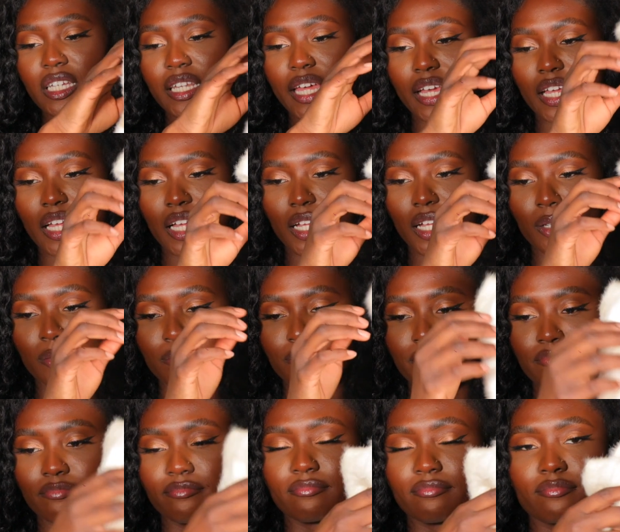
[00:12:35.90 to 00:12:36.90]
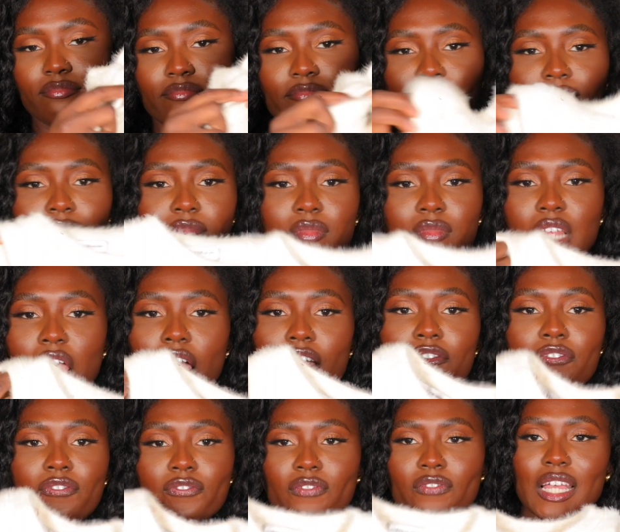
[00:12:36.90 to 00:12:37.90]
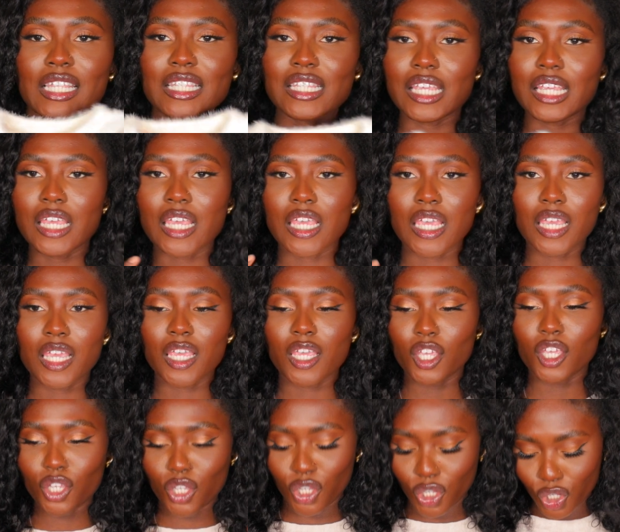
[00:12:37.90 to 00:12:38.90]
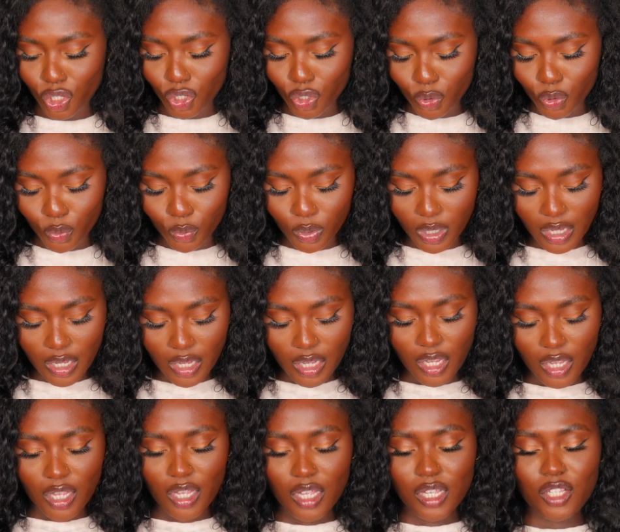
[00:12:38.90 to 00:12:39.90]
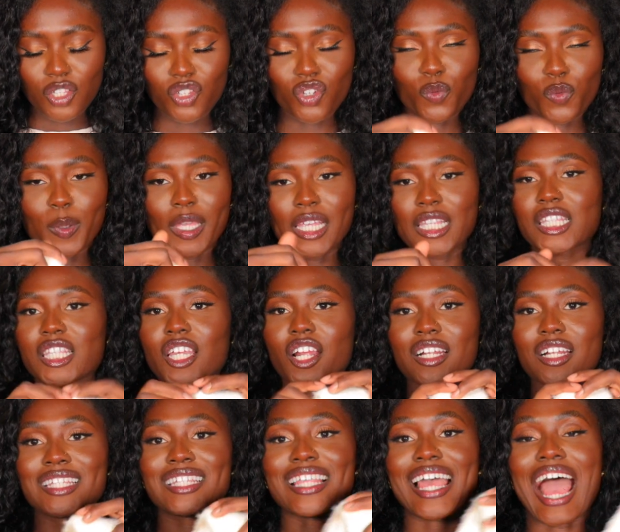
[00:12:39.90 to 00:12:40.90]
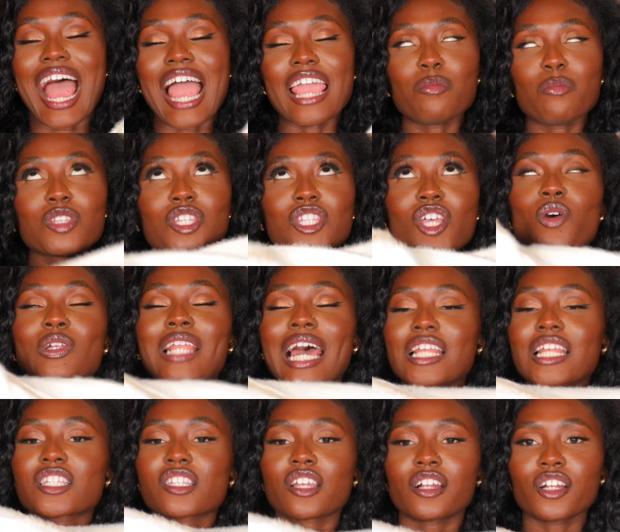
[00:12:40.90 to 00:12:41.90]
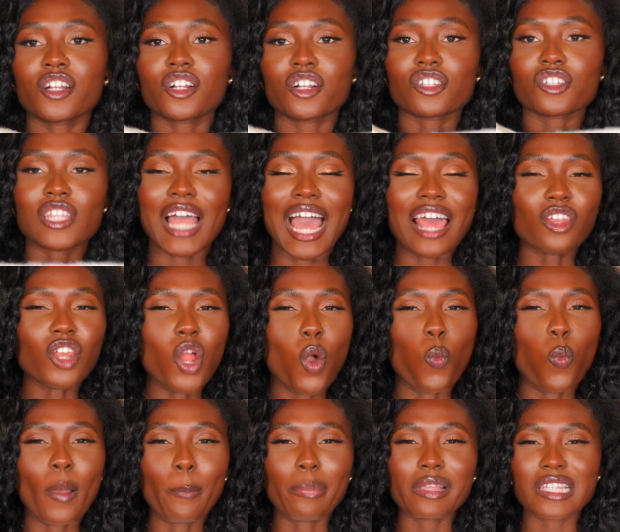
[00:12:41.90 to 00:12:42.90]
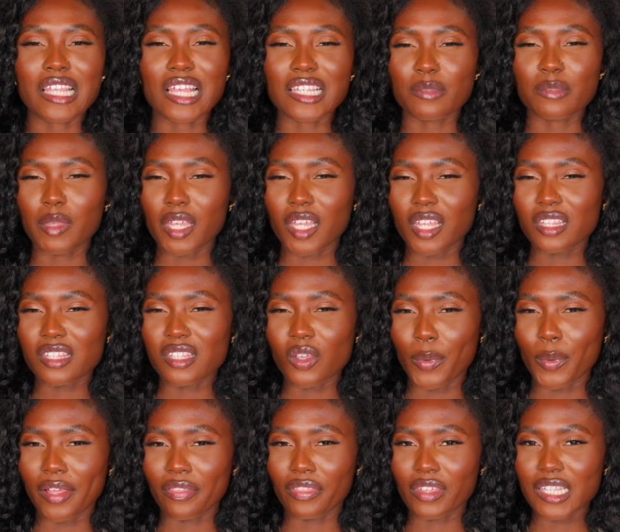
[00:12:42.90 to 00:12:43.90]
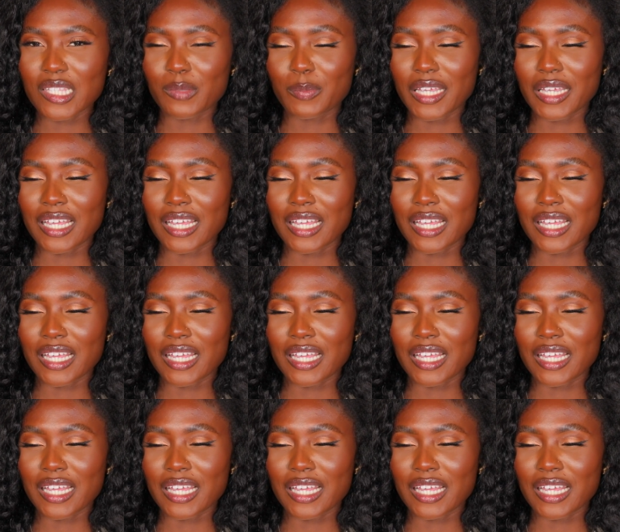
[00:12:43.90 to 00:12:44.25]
like a fuzzy, cute two-piece skirt set. I am so not a skirt girl, so I don't know what possessed me to wear this